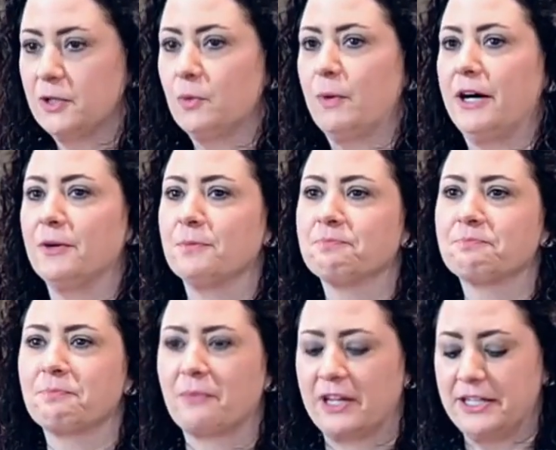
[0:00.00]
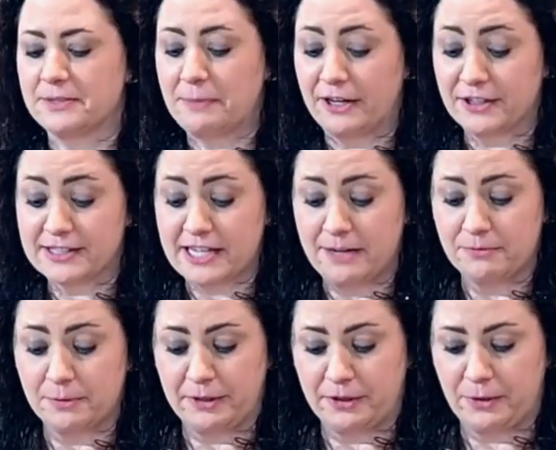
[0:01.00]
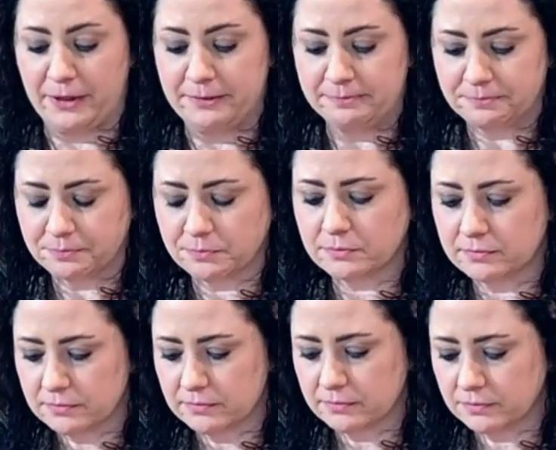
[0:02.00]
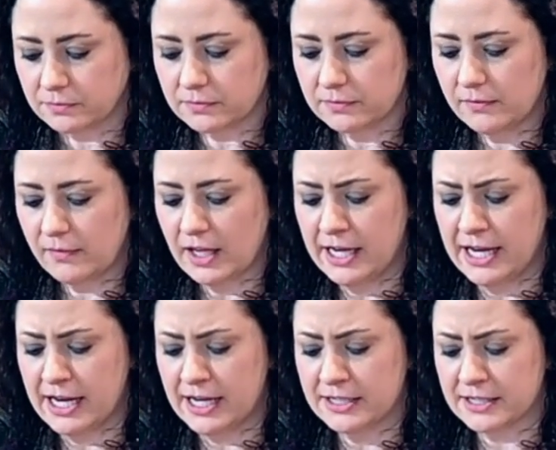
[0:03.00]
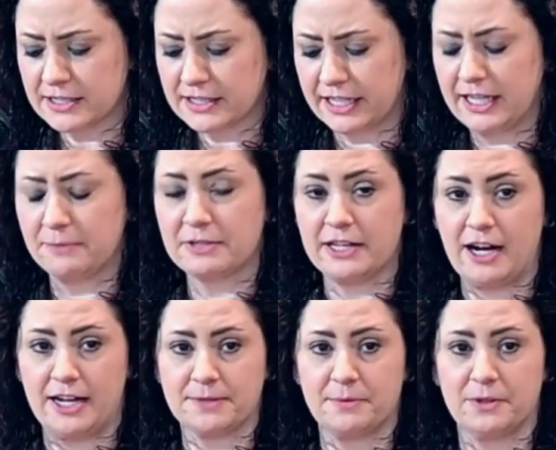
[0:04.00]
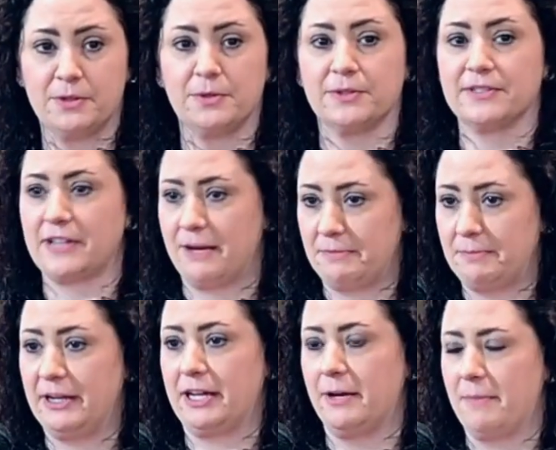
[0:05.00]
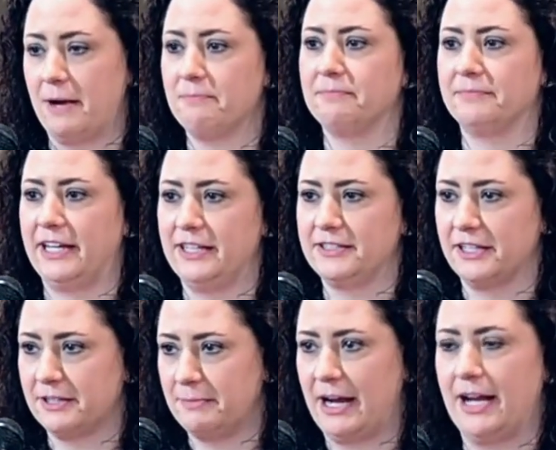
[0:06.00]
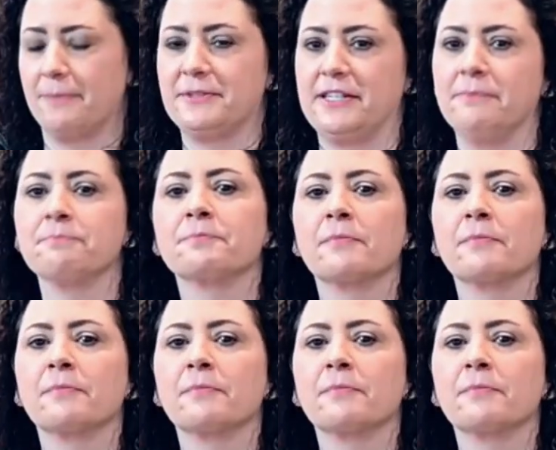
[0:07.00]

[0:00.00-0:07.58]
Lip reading: Well, his parents came from Illinois, and they came to the hospital. It was time to pick him up. They had done the biopsy.